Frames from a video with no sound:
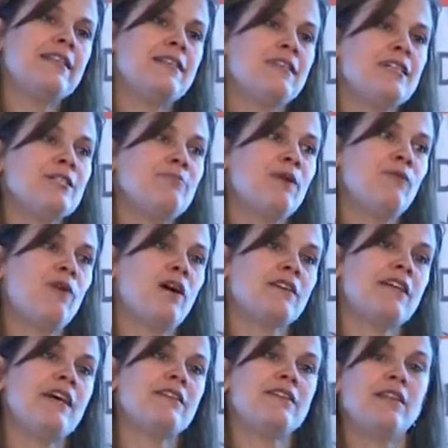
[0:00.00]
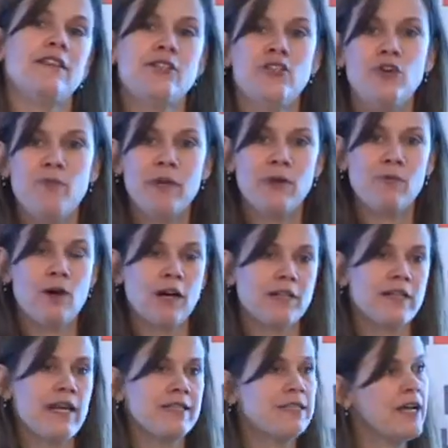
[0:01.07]
the 6-minute walk test, and the 2-minute walk
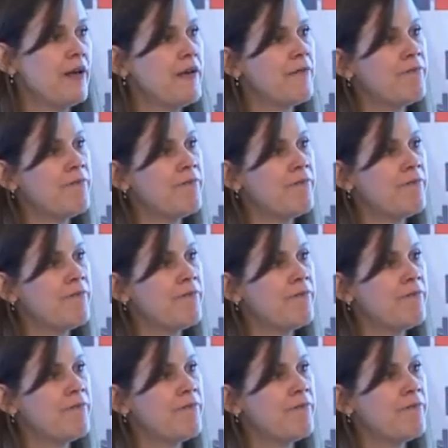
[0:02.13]
test,